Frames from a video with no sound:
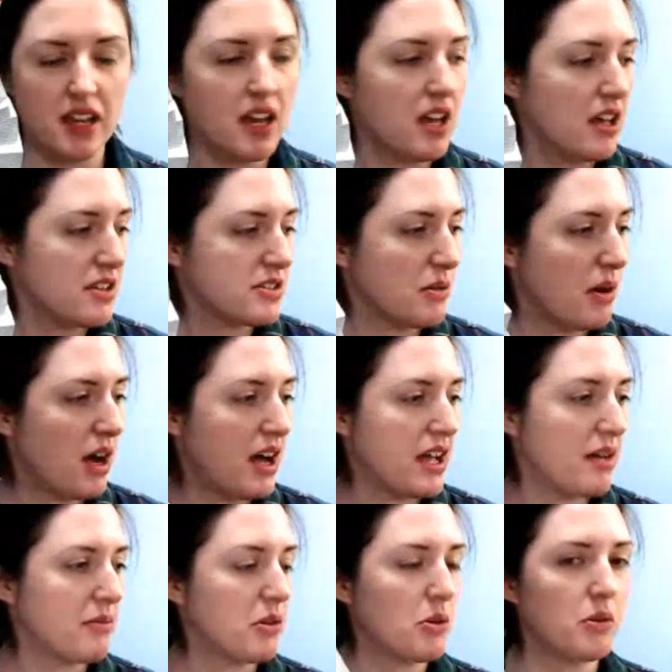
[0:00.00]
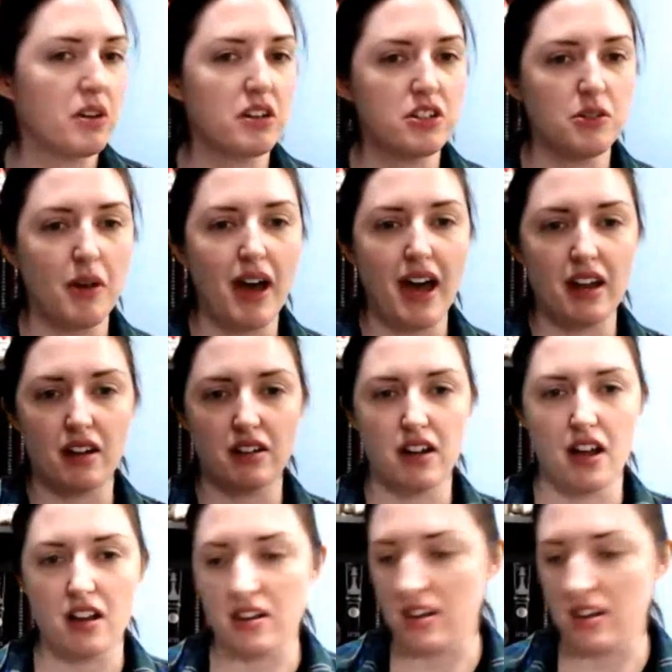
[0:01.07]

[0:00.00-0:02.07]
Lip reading: So I am going to add on our